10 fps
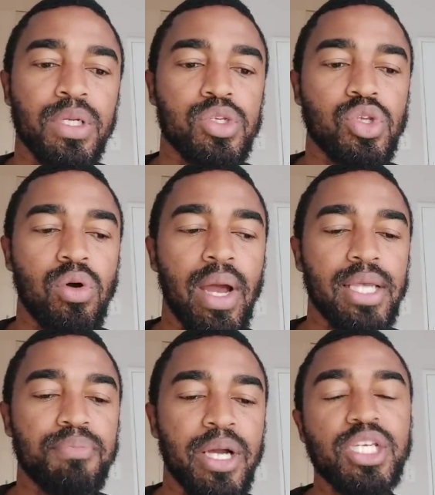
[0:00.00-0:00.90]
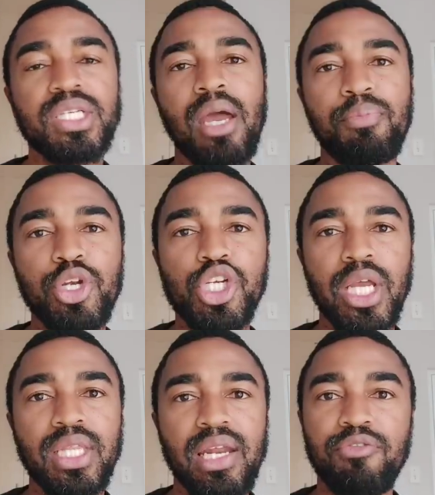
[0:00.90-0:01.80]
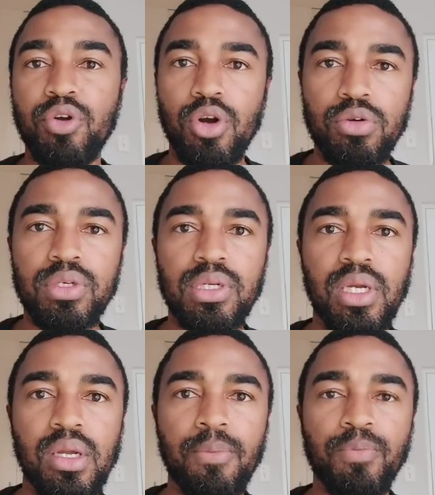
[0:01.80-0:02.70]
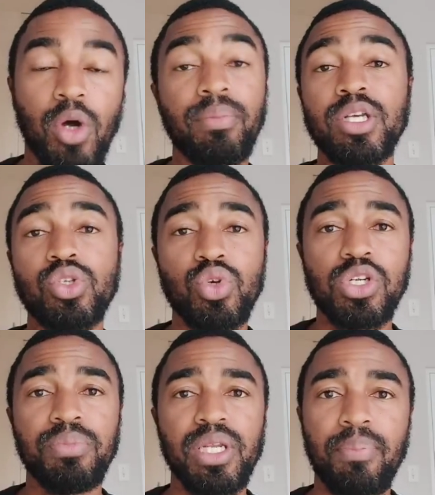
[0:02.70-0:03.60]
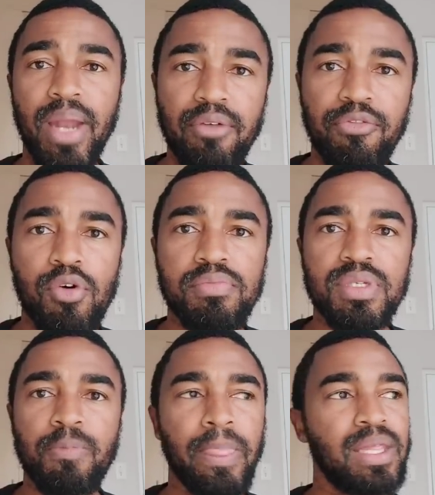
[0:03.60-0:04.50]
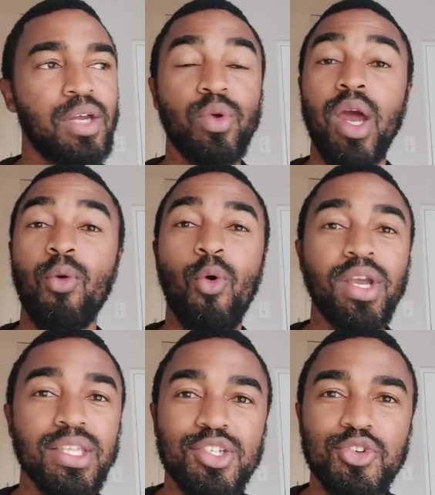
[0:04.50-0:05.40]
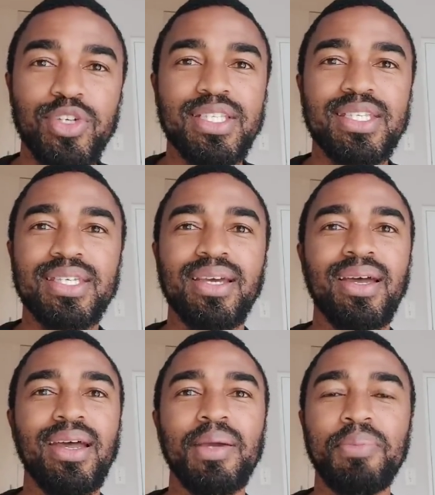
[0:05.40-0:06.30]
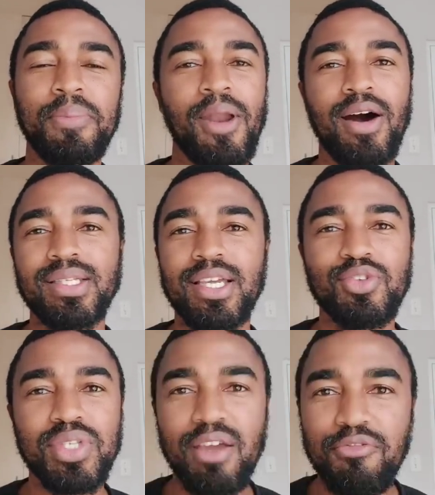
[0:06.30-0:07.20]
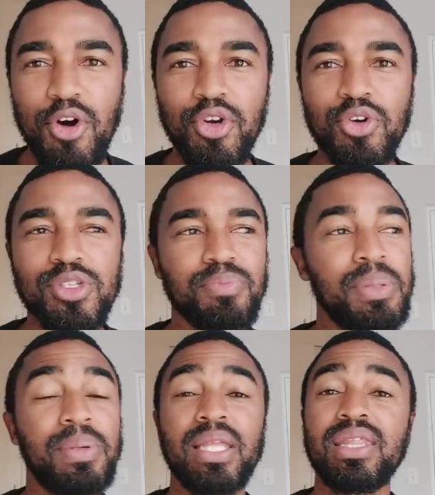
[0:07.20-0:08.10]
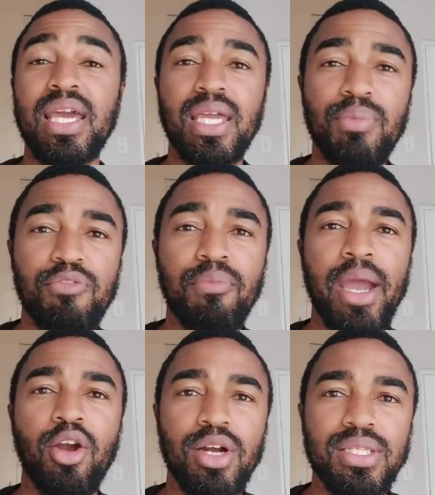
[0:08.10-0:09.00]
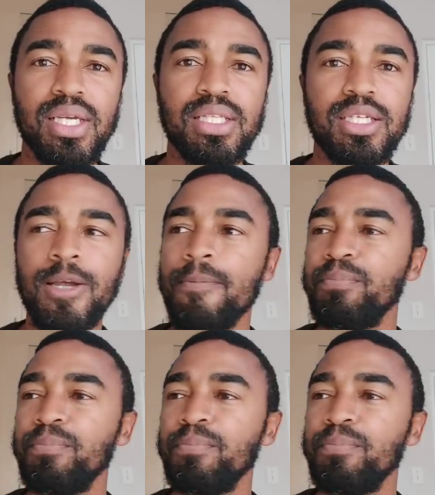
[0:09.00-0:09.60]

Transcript: So as much as I appreciate that I've grown on my social media platforms, and that when I walk in the streets, people are asking to take photos, people are thanking me for my content,